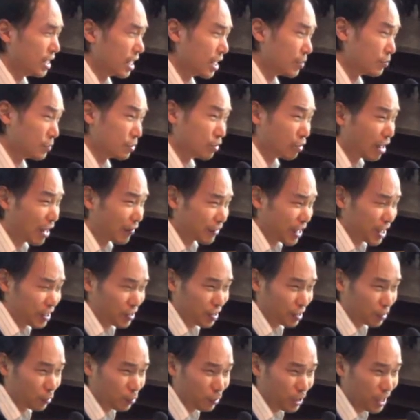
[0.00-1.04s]
You have to
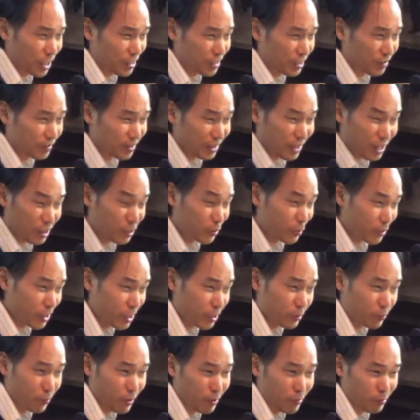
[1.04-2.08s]
actually look at something else, which
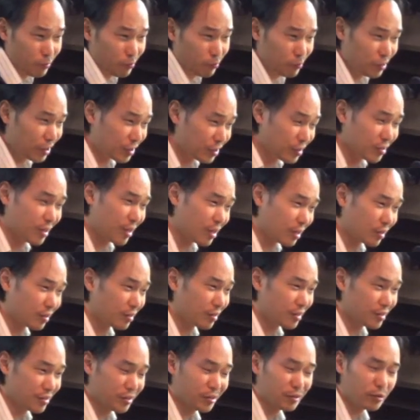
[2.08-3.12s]
is what we desire
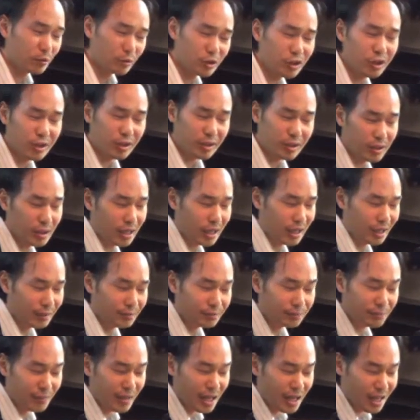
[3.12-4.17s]
as a culture.
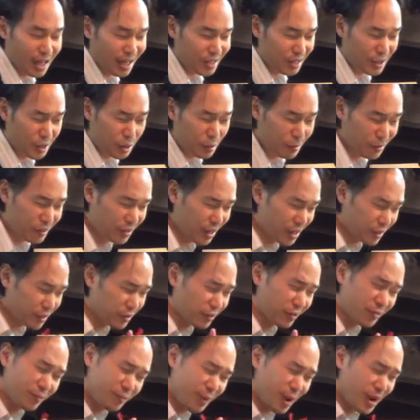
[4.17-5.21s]
And so it's that
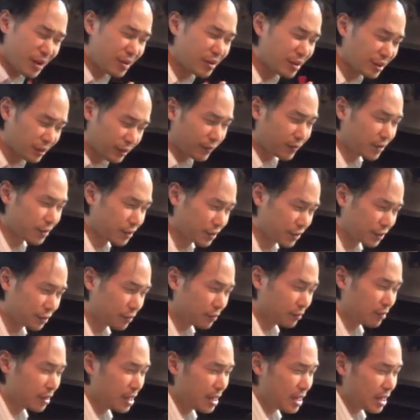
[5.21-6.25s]
sort of pairing of the
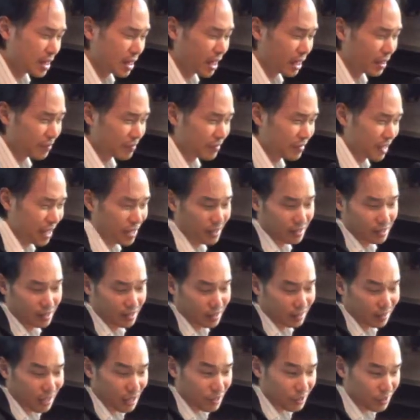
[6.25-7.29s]
two that
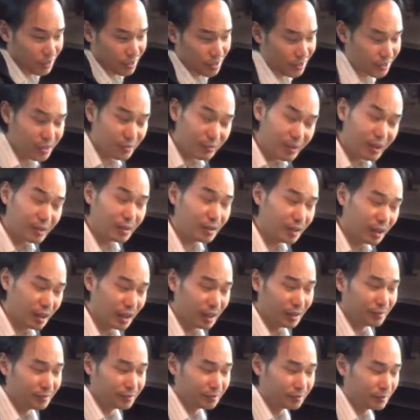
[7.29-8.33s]
allows us to make
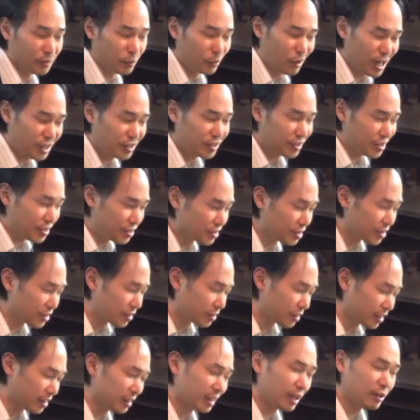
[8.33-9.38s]
or actually see
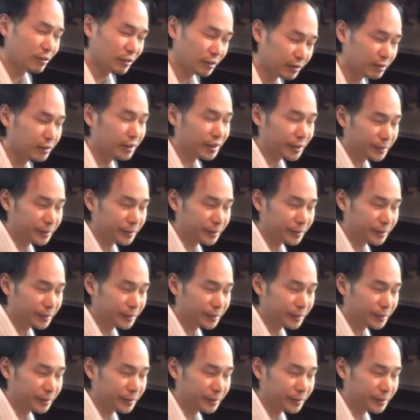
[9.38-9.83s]
the cloud clearly.